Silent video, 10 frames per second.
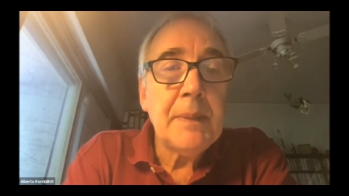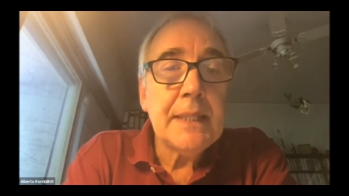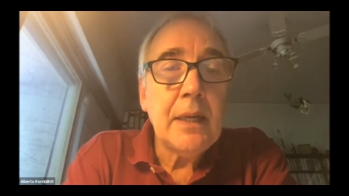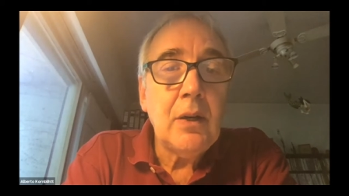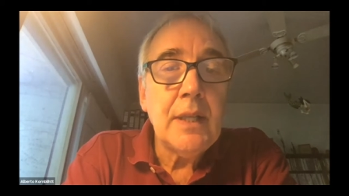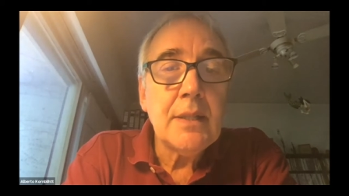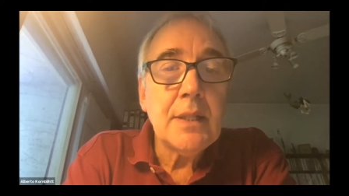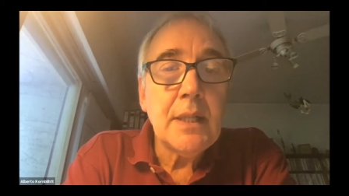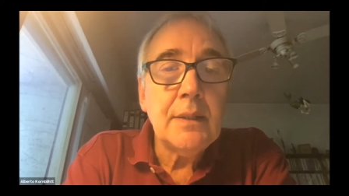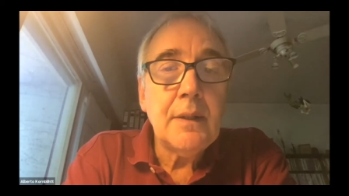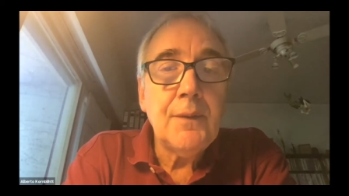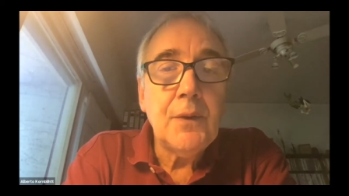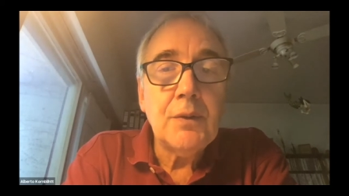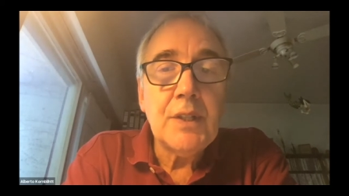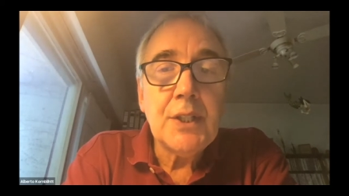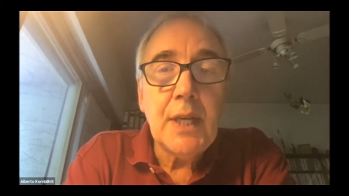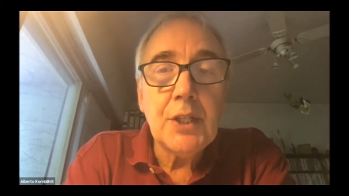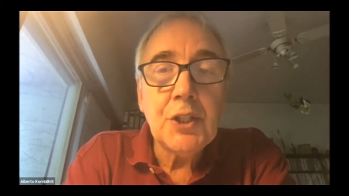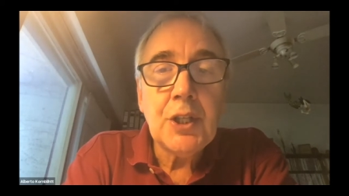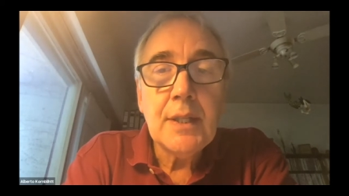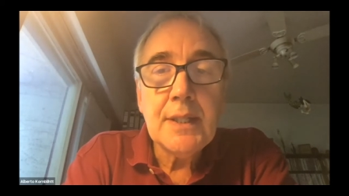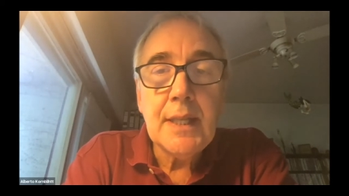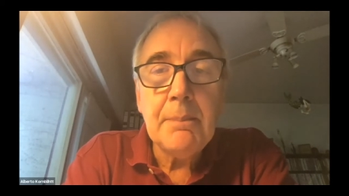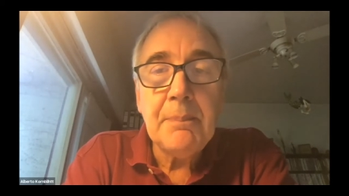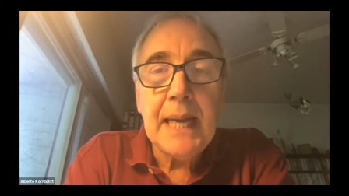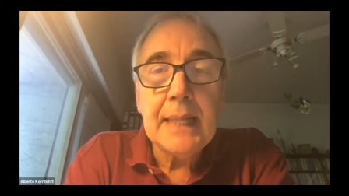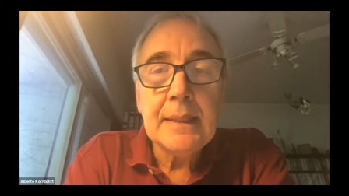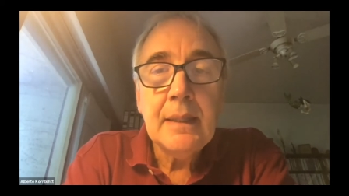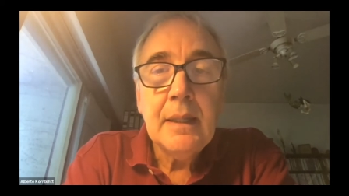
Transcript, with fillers: Patagonian Center for Research, CENPAT,